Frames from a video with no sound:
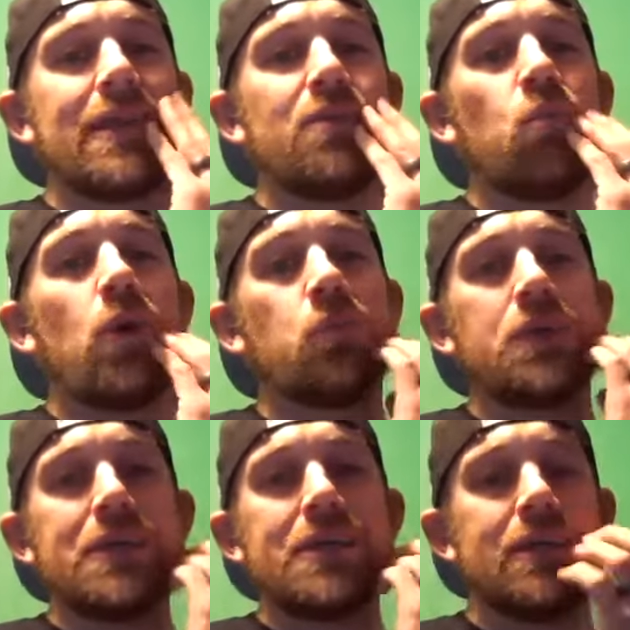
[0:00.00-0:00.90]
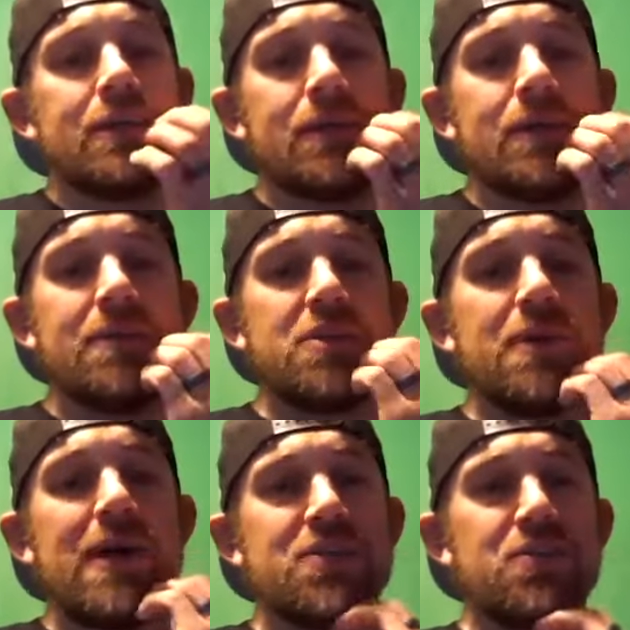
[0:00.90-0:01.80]
in one week this
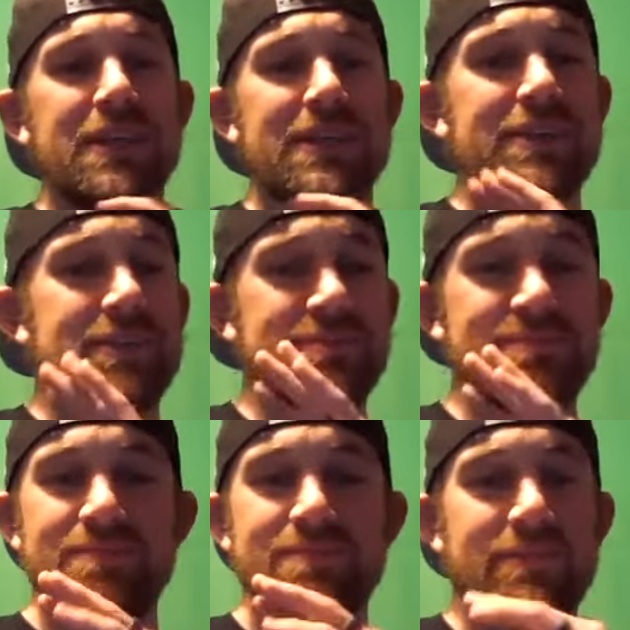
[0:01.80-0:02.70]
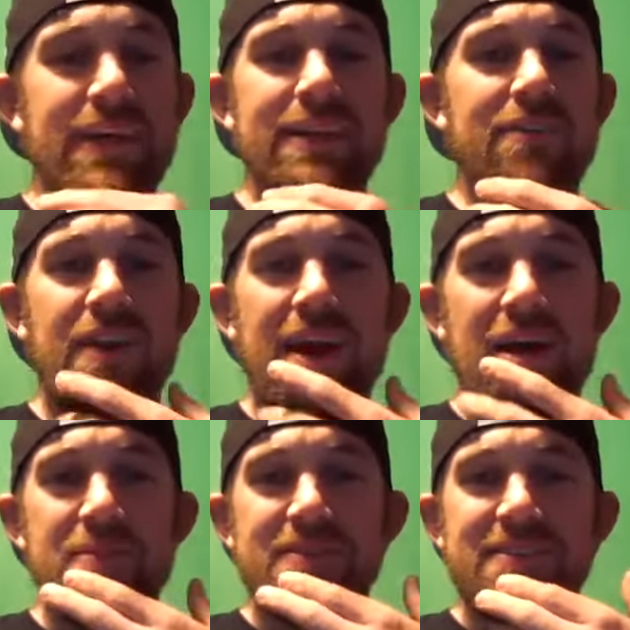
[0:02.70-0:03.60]
past week. That never
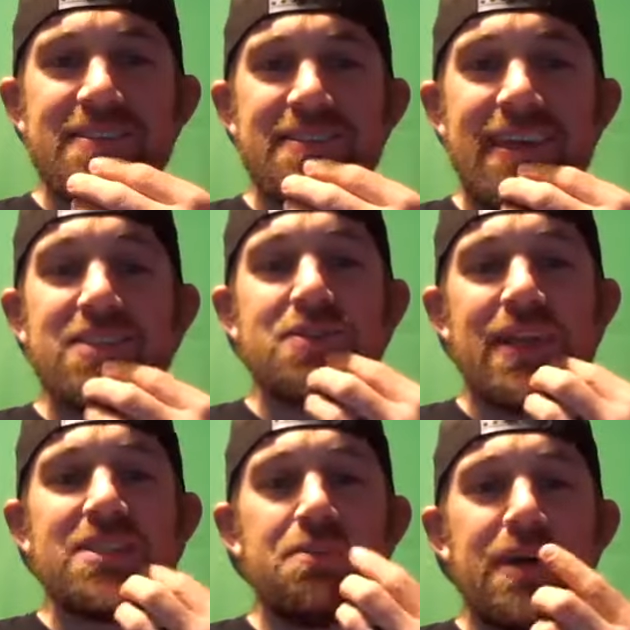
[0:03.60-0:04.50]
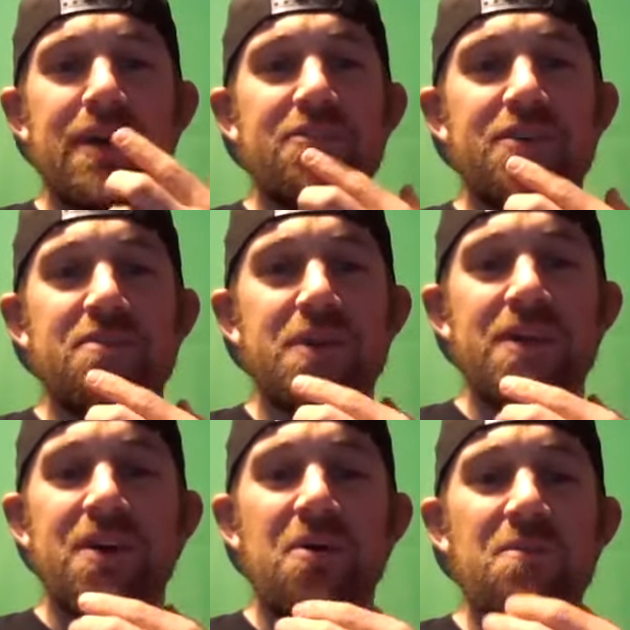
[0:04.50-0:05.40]
happens. That's that's a benefit of
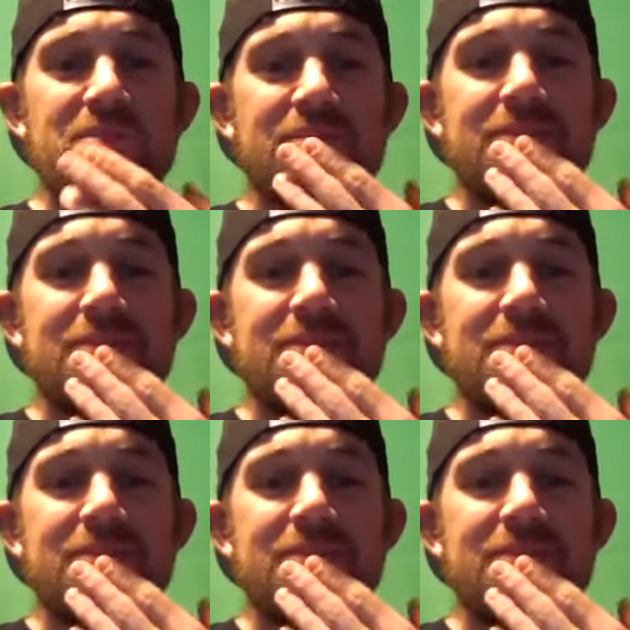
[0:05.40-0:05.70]
being home.